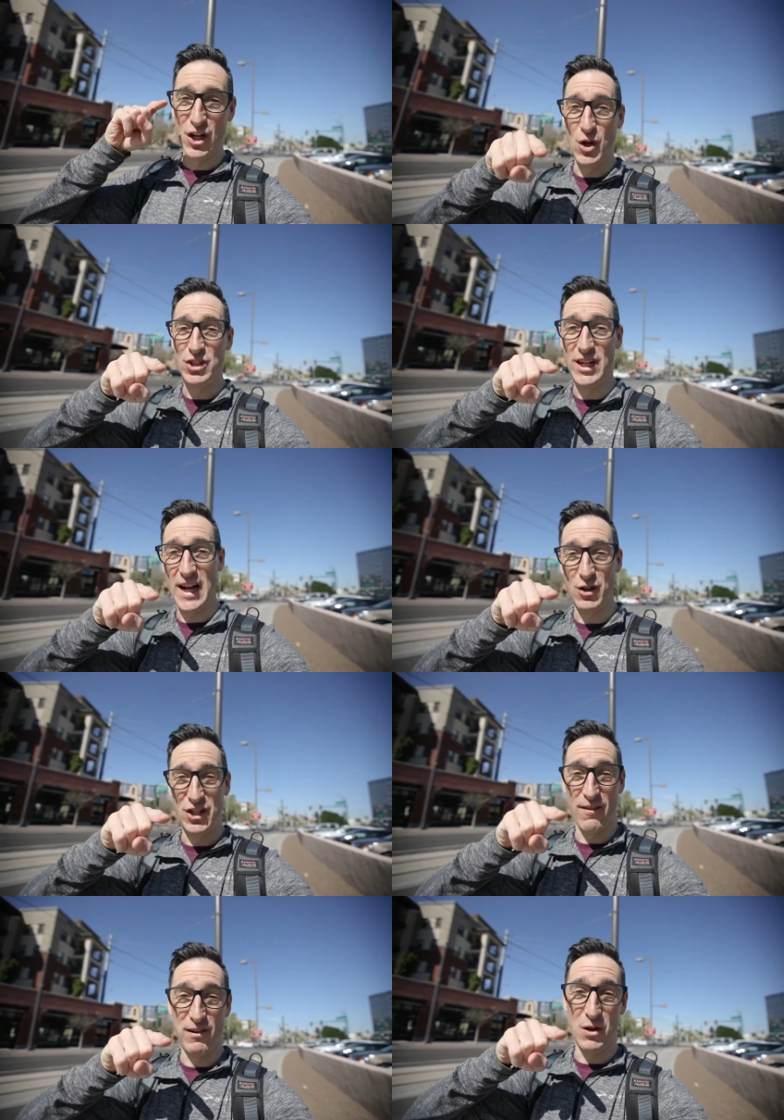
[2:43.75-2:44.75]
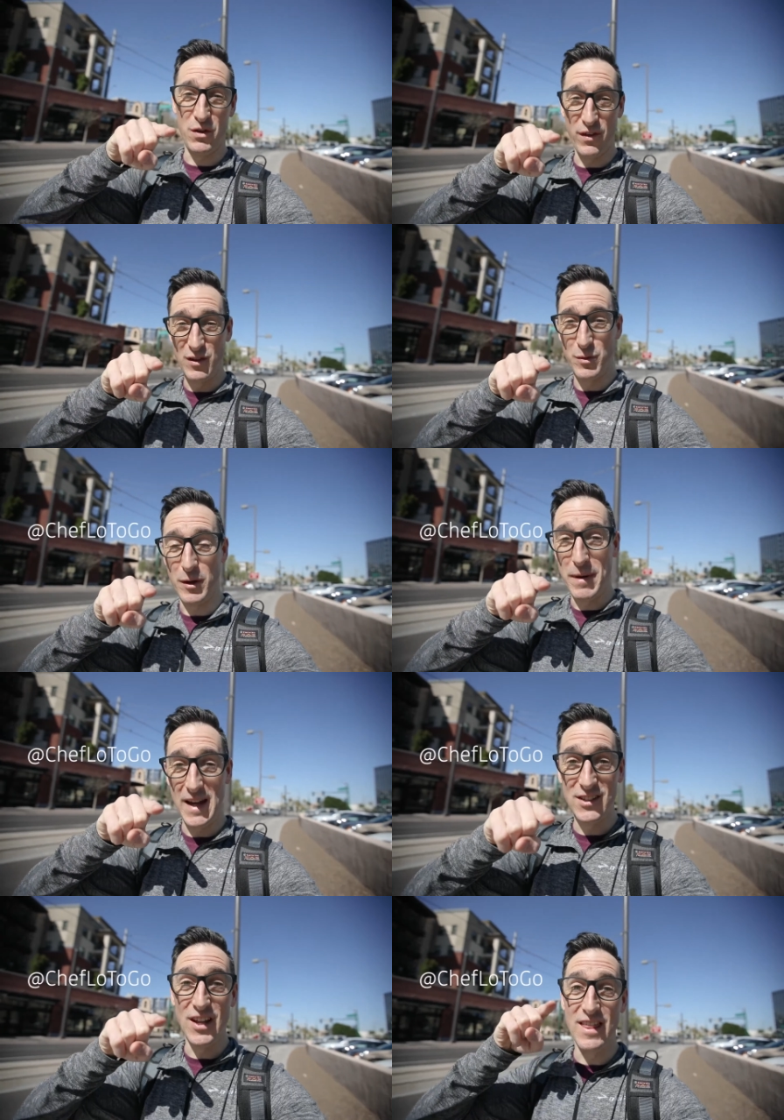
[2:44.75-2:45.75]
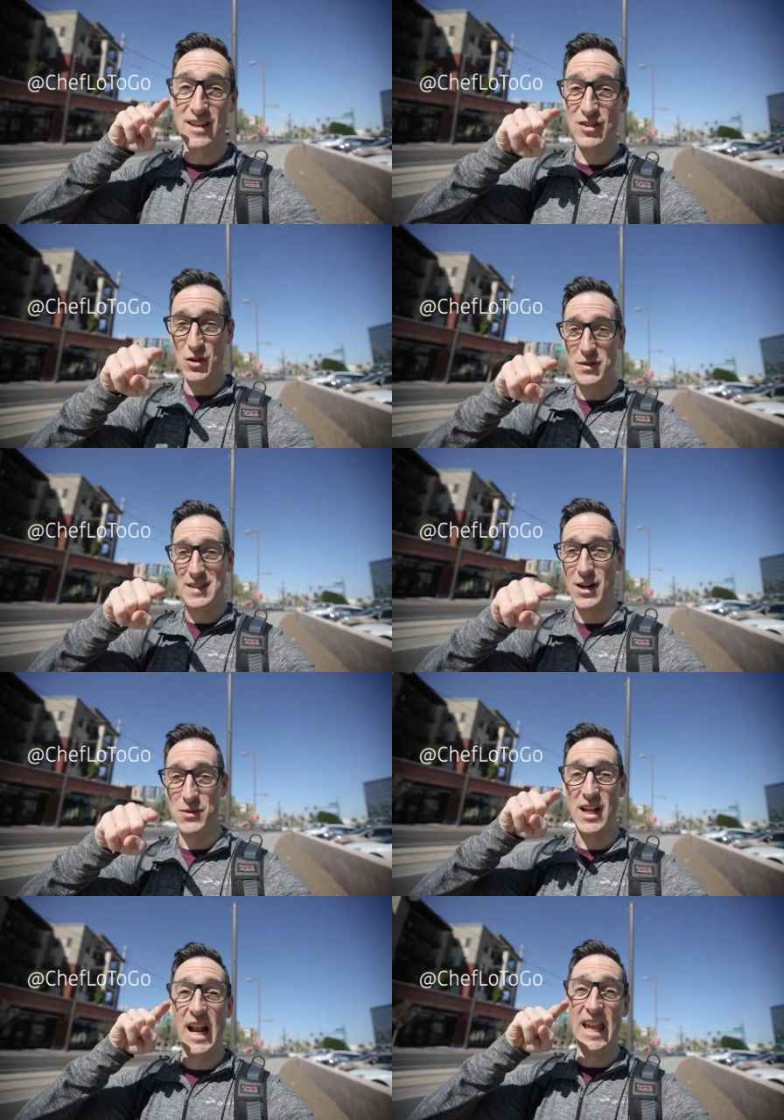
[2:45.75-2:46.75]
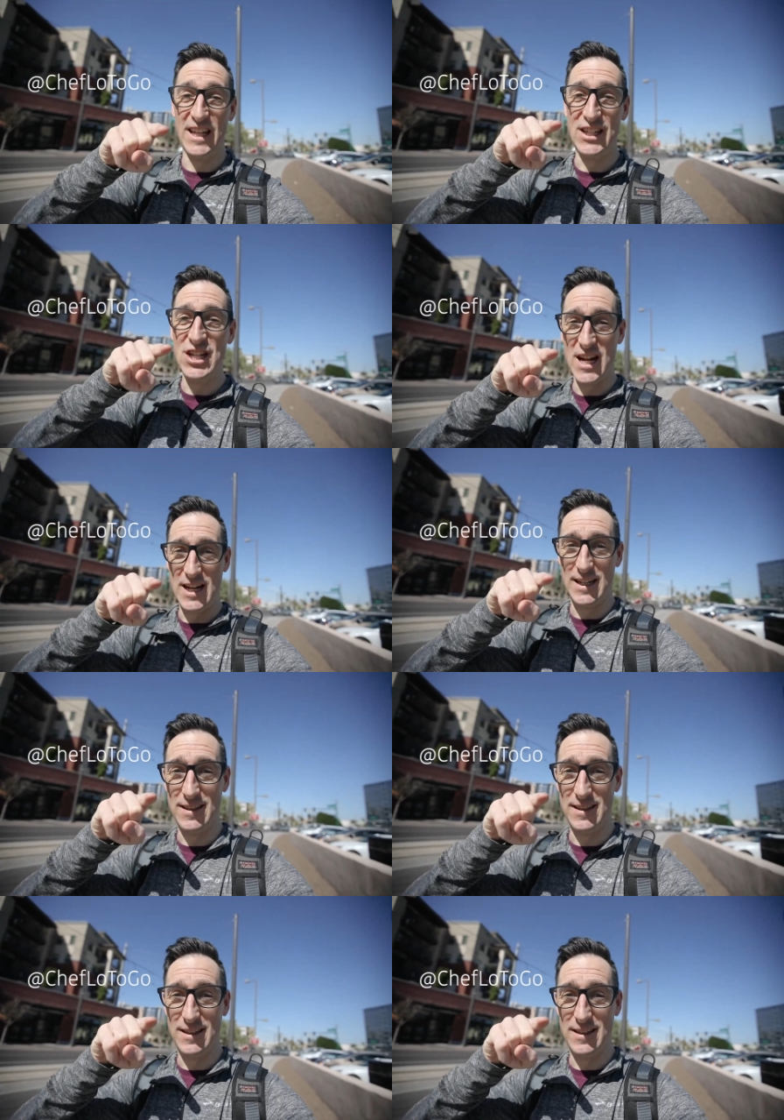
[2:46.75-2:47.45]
Go check out Chef Lo's Facebook page. This dude sounds legit.